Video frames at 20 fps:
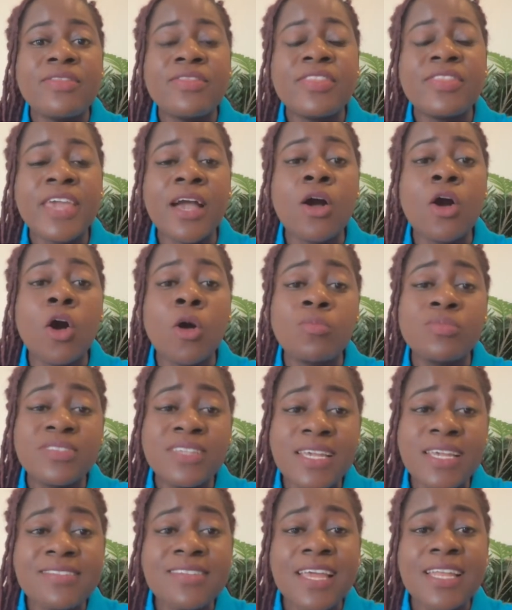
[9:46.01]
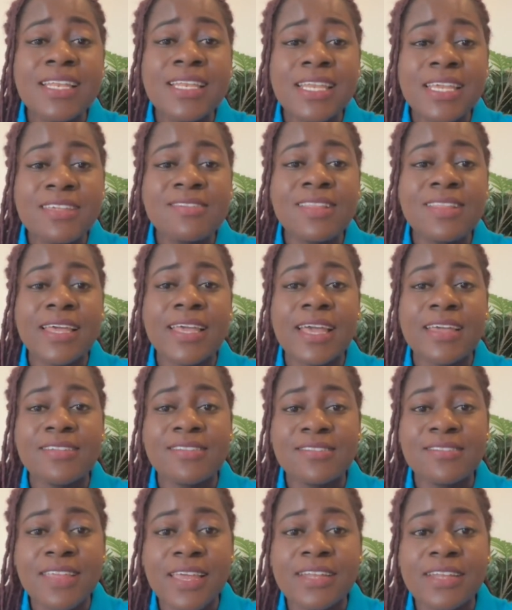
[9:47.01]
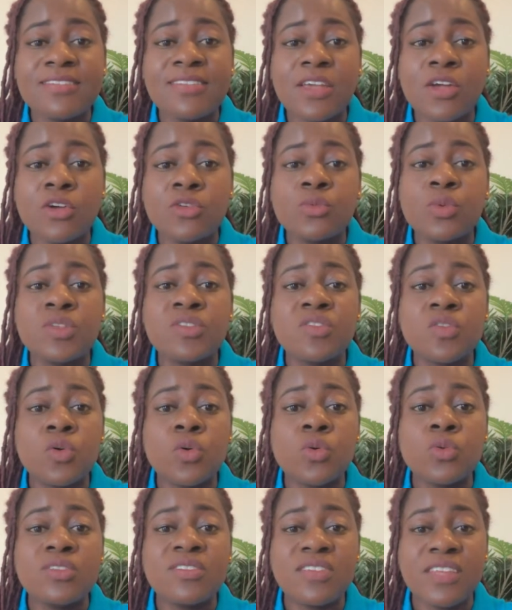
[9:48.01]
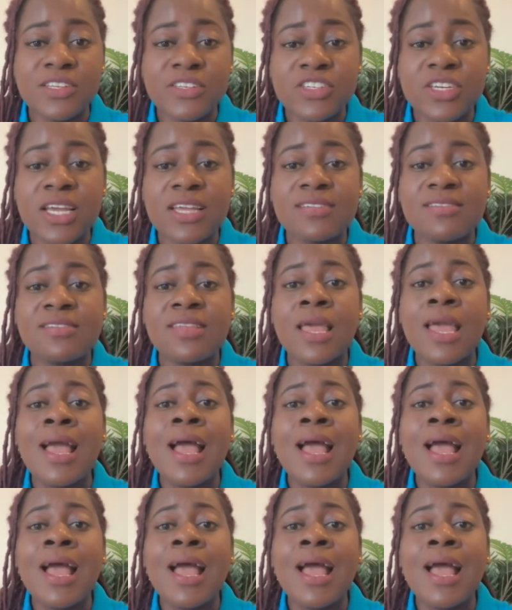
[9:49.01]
Their updated list, like I said, secondary school teachers